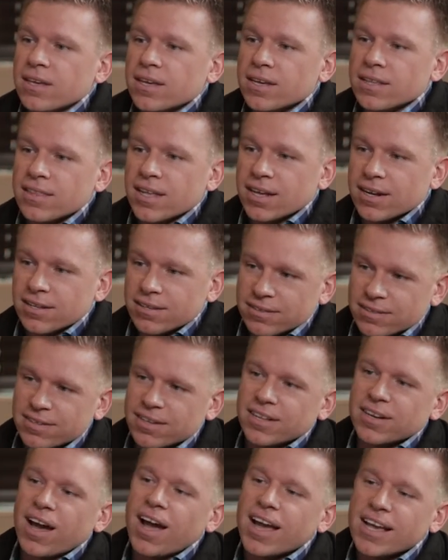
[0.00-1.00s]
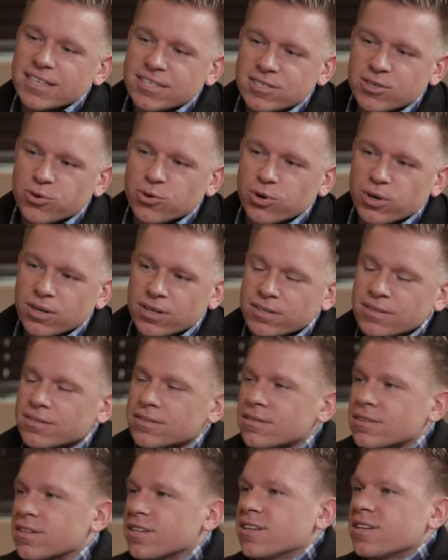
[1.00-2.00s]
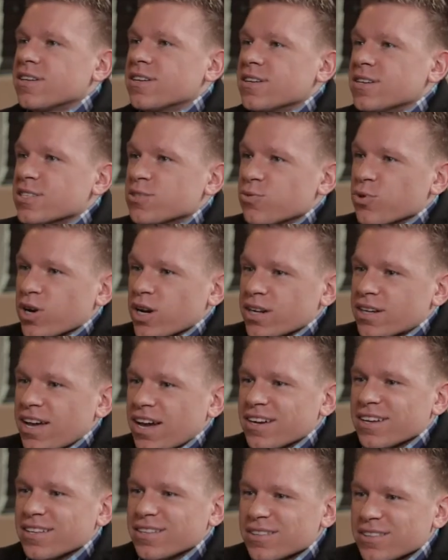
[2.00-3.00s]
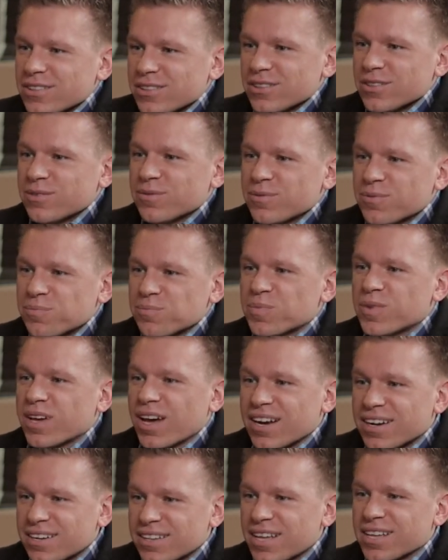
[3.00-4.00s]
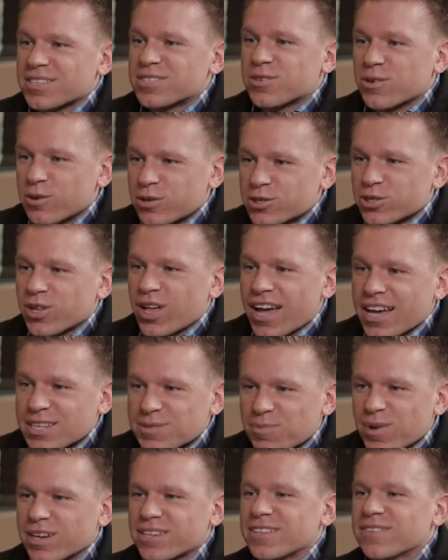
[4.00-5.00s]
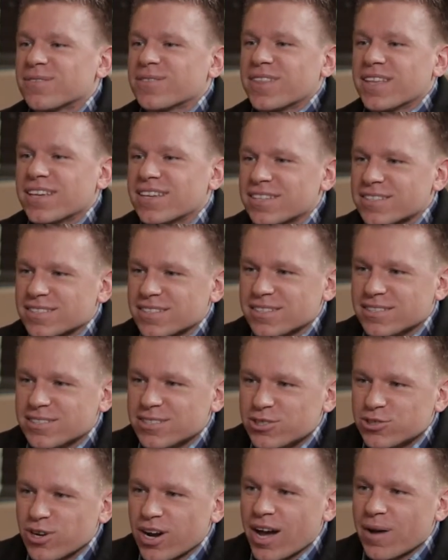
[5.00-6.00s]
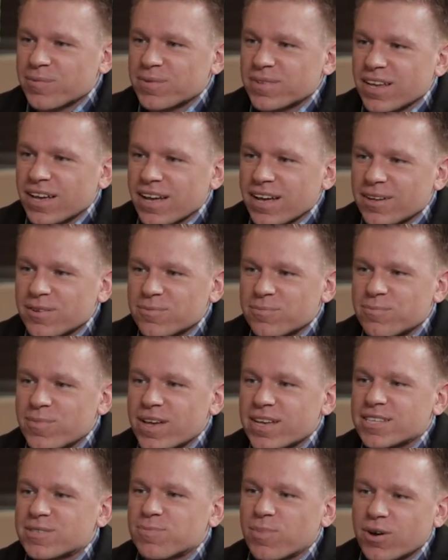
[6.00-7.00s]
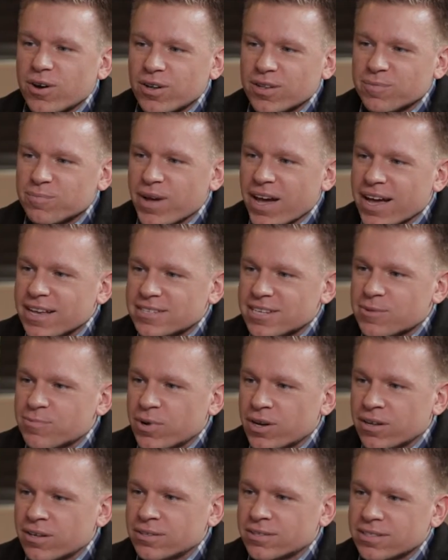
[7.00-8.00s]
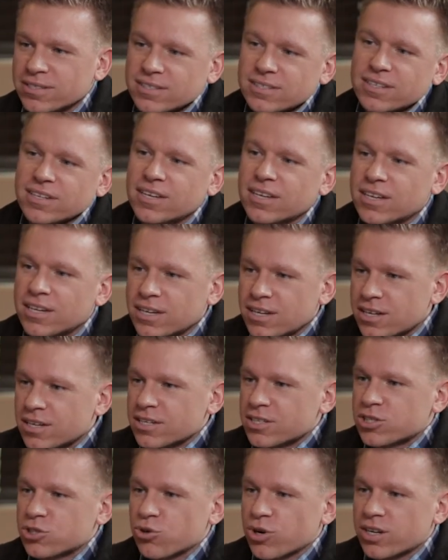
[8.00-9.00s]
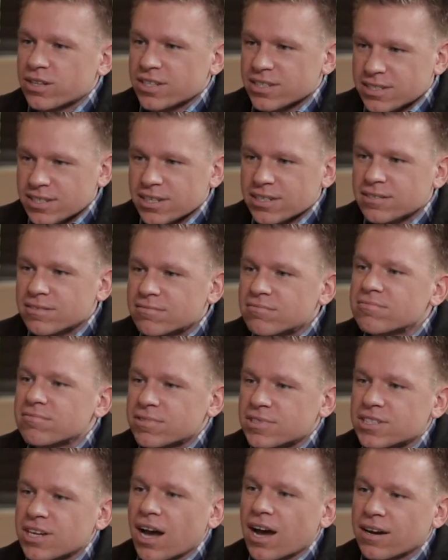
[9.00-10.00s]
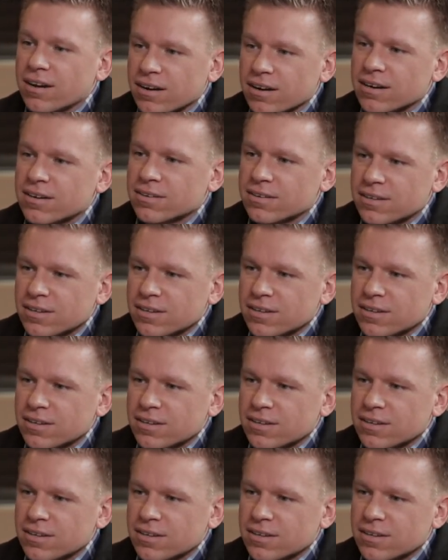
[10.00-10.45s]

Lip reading: And then in high school is where I kind of got into that social aspect of things and dropped baseball and basketball and just strictly did soccer.